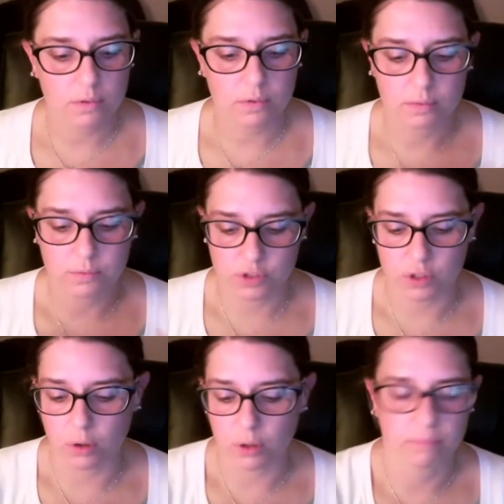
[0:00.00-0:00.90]

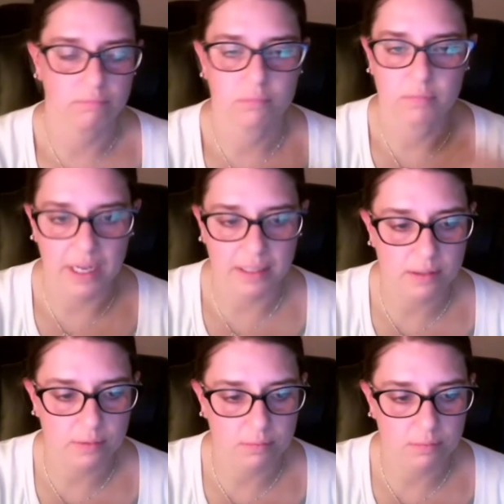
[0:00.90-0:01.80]
So
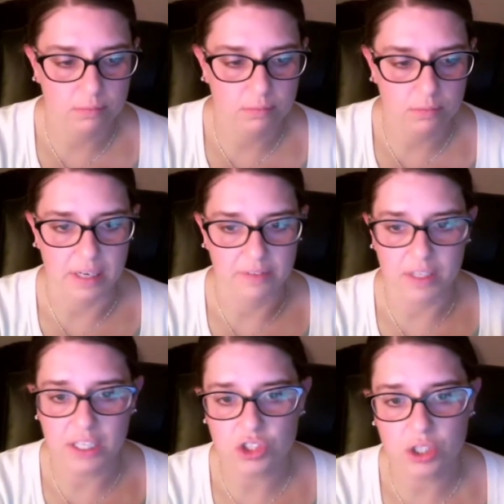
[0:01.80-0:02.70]
that's the
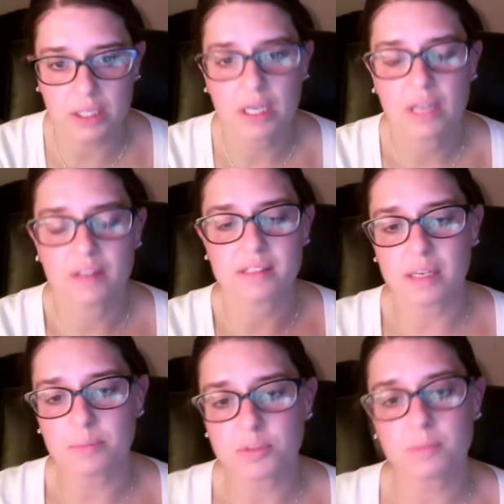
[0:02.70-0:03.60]
definition. The
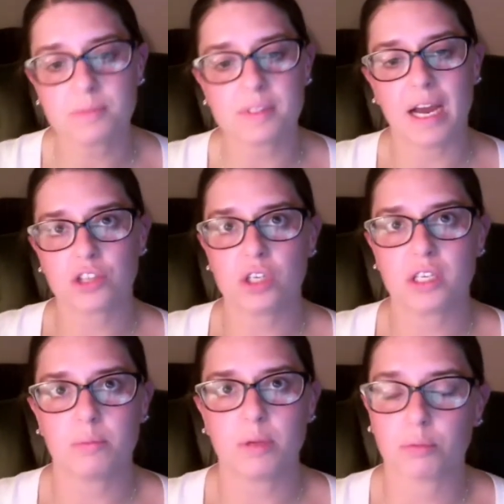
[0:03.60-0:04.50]
symptoms actually
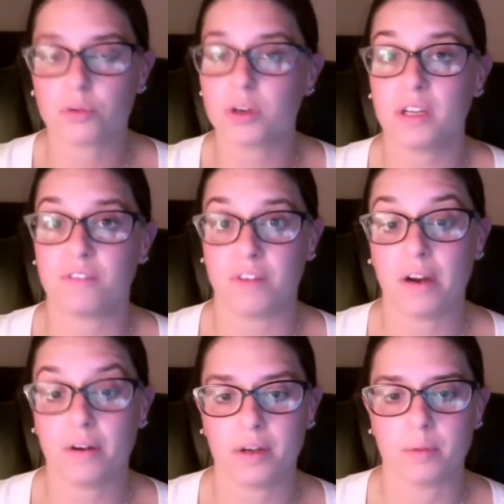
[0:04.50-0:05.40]
can be pretty
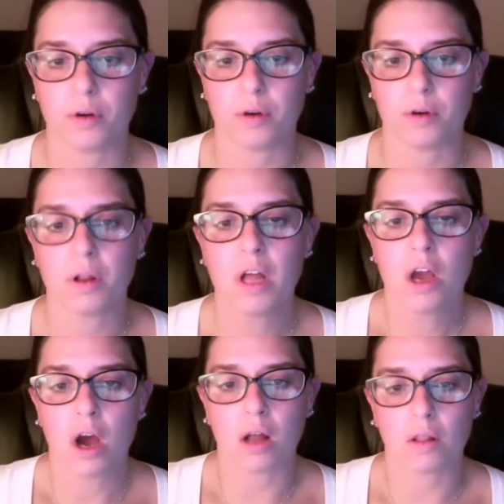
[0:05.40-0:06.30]
variable.
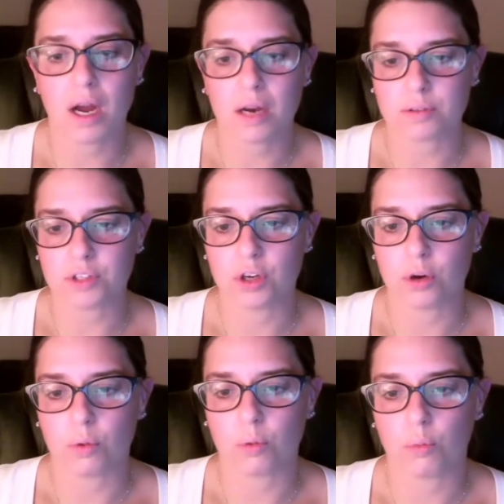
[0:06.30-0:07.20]
A lot,
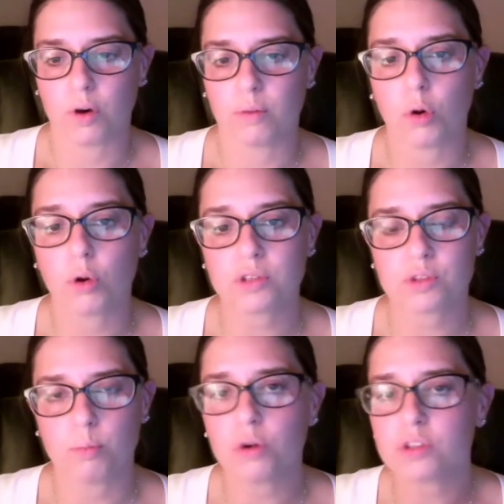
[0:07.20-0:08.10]
we're most
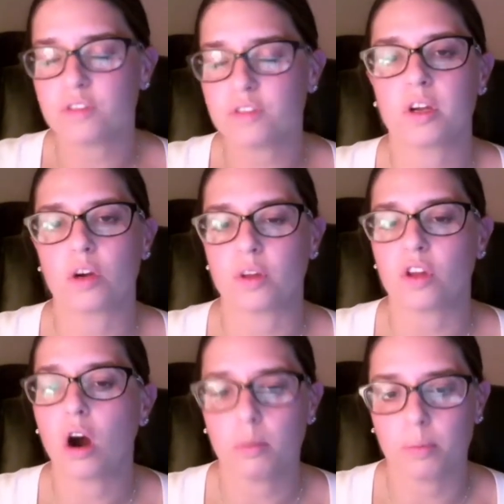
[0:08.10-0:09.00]
familiar with
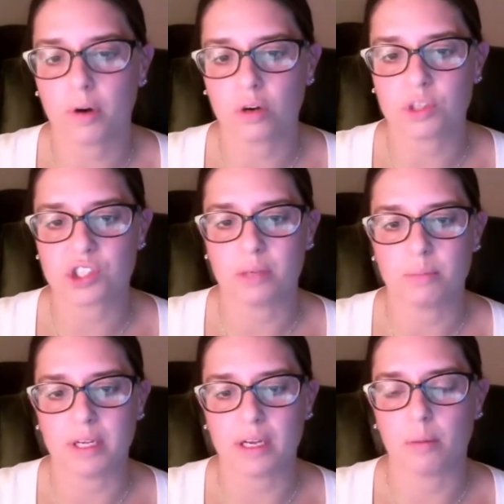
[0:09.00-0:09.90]
heartburn, which can
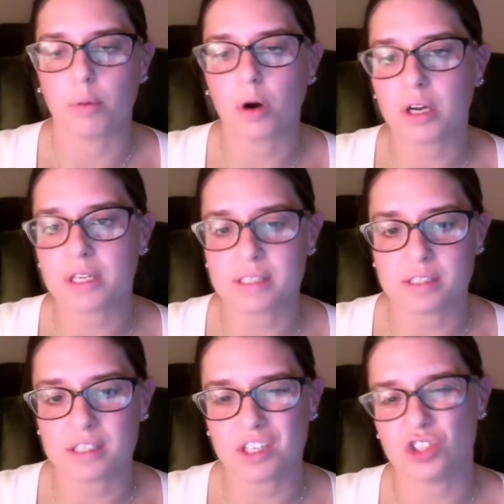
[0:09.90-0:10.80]
be a burning
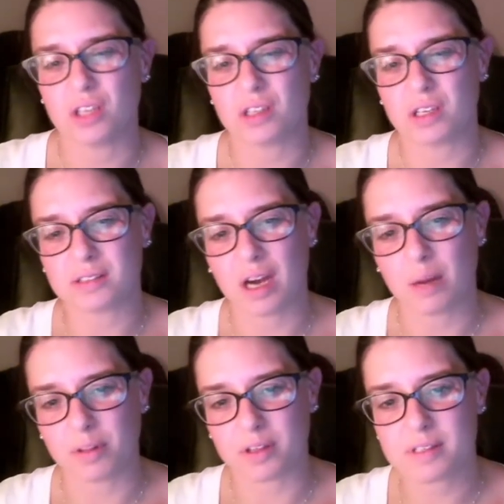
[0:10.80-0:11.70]
sensation in the top
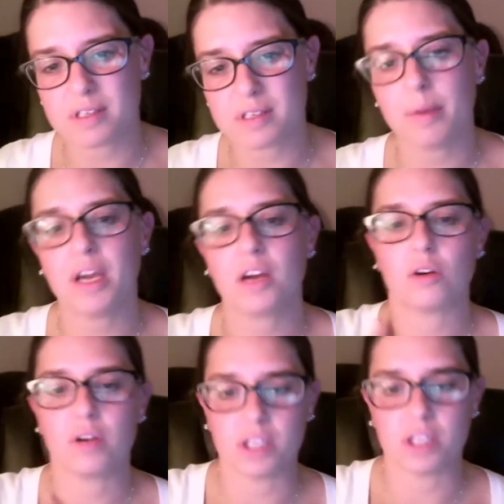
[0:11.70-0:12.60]
of the stomach or
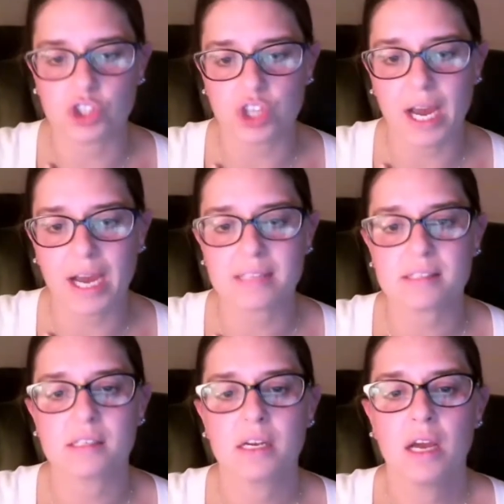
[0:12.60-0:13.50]
in the
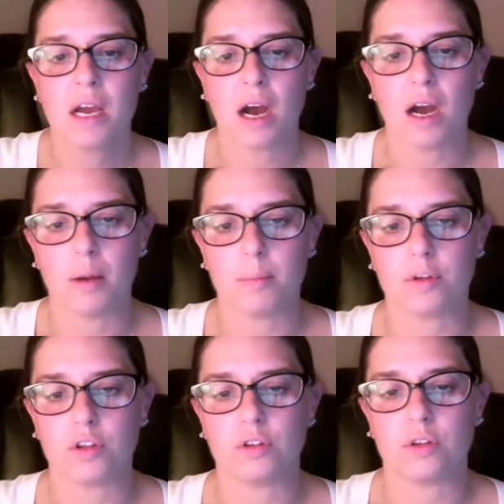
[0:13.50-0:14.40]
chest.
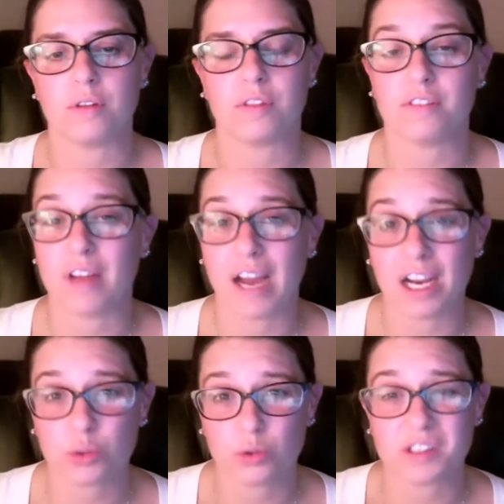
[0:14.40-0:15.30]
The
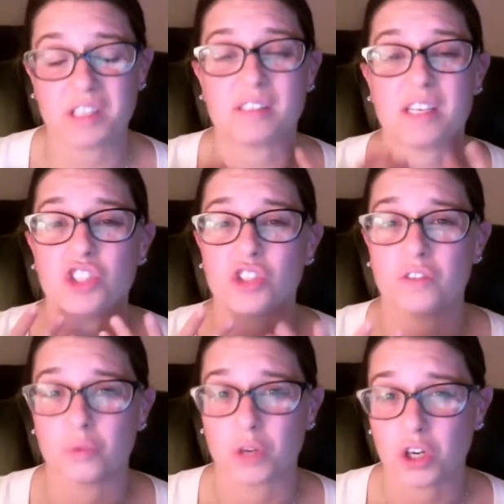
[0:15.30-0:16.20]
actual sensation of
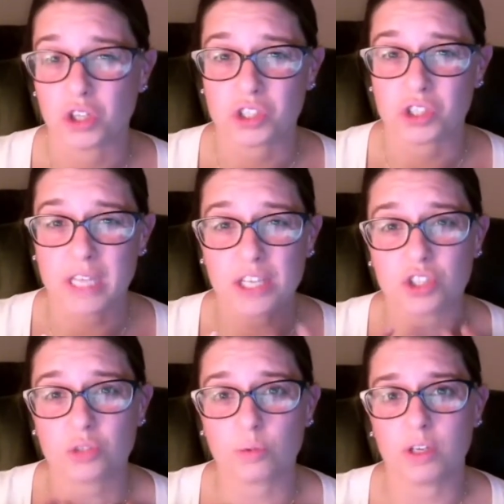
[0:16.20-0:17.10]

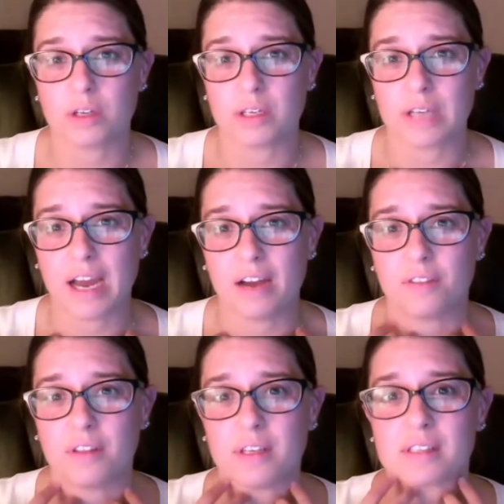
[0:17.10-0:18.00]
regurgitation, when you can have
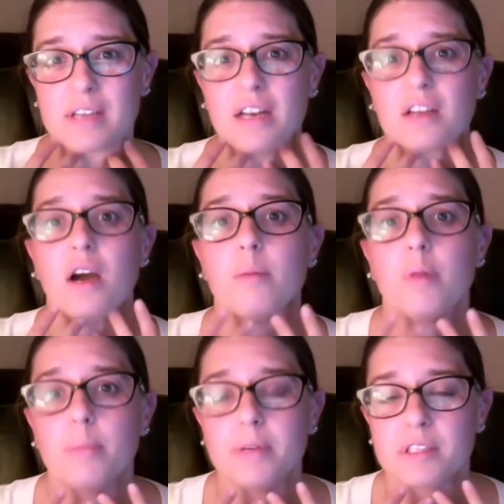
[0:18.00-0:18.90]
things kind of come
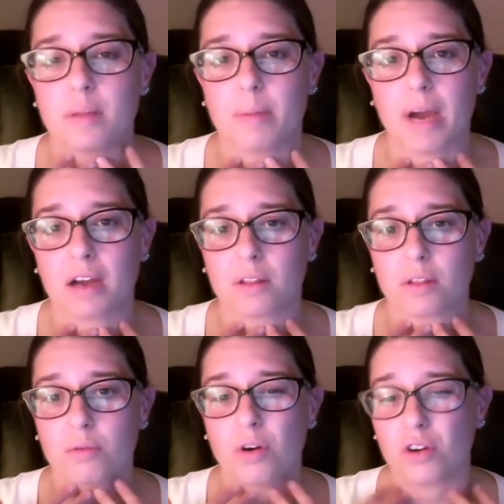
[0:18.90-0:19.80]
up into the back of the
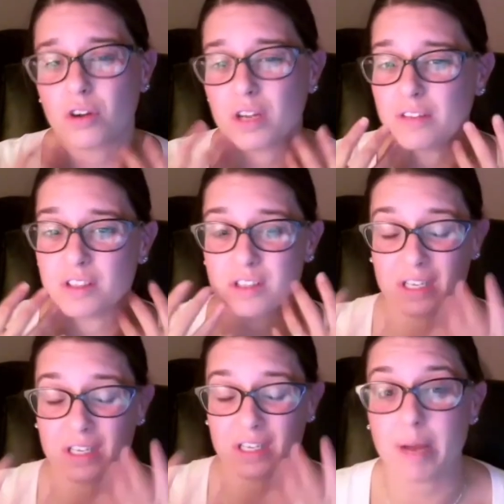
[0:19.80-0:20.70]
throat or even
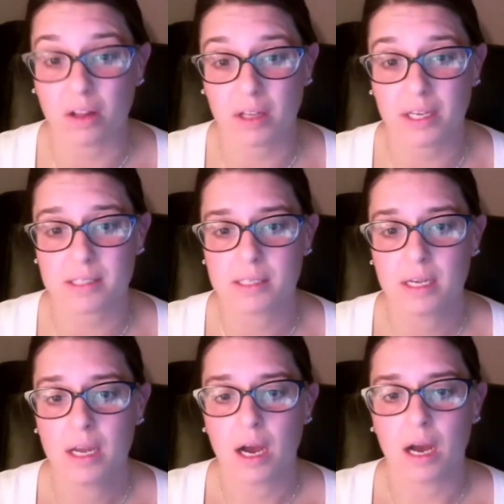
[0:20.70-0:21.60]
expel it.
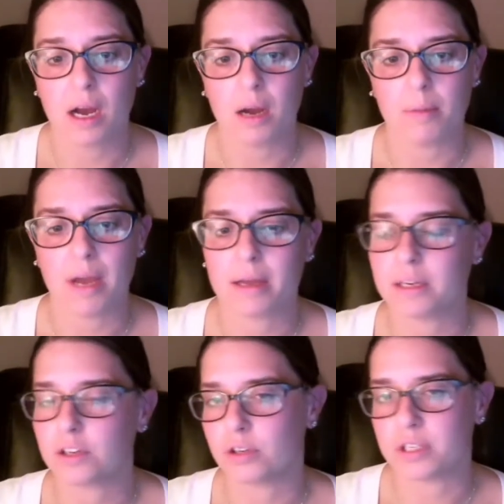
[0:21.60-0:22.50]

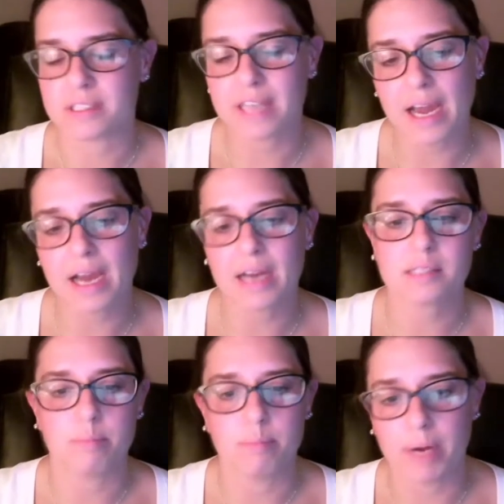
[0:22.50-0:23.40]
Increased
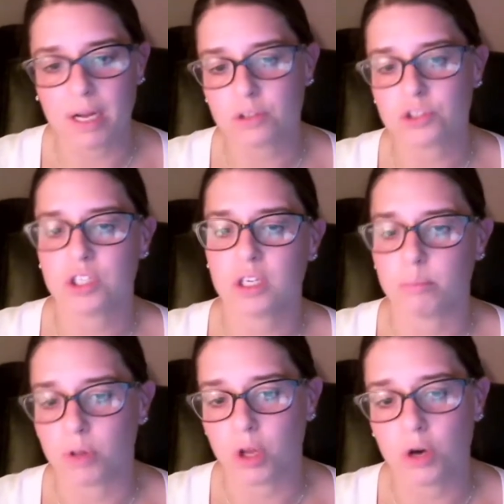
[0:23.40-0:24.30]
gas, belching,
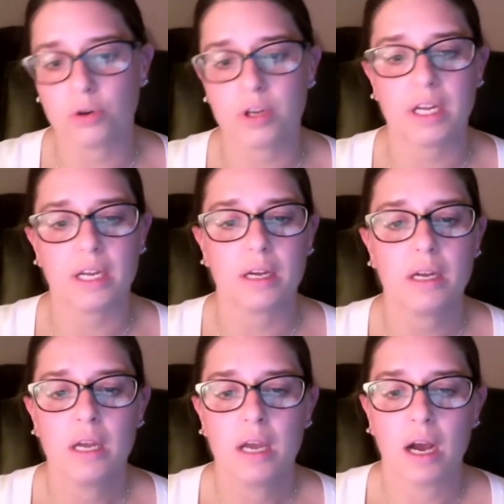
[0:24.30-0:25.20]
bloating,
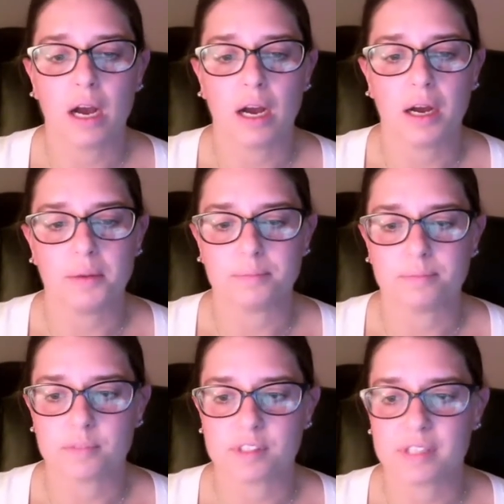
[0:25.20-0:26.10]

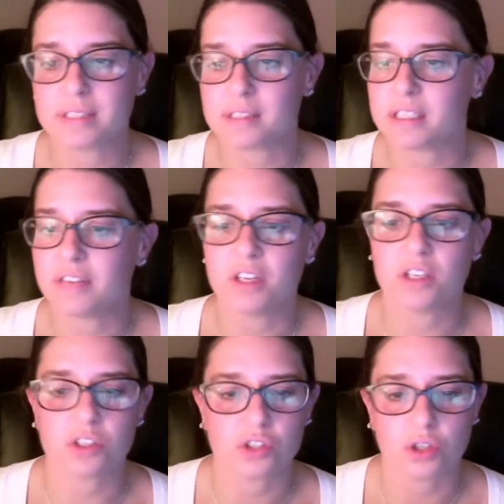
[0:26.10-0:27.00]
sensitivity
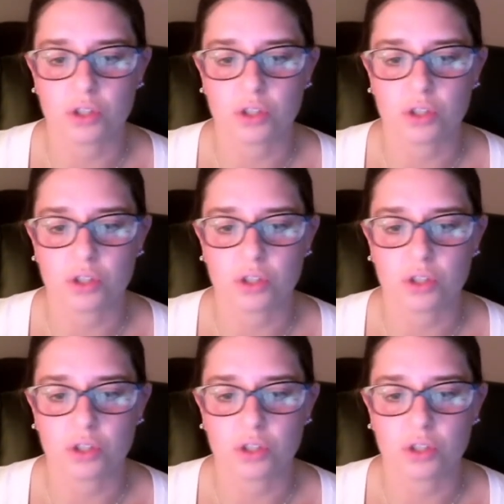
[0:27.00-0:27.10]
to certain